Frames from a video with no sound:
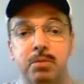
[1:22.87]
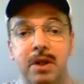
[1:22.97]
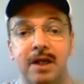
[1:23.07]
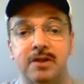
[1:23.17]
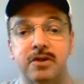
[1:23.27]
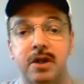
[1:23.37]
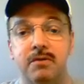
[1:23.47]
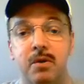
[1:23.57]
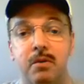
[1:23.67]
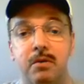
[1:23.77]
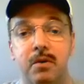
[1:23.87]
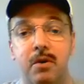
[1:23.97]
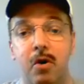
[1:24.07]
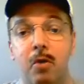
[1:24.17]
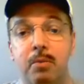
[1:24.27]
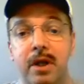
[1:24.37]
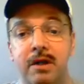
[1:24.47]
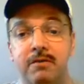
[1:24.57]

Plans to give you hope and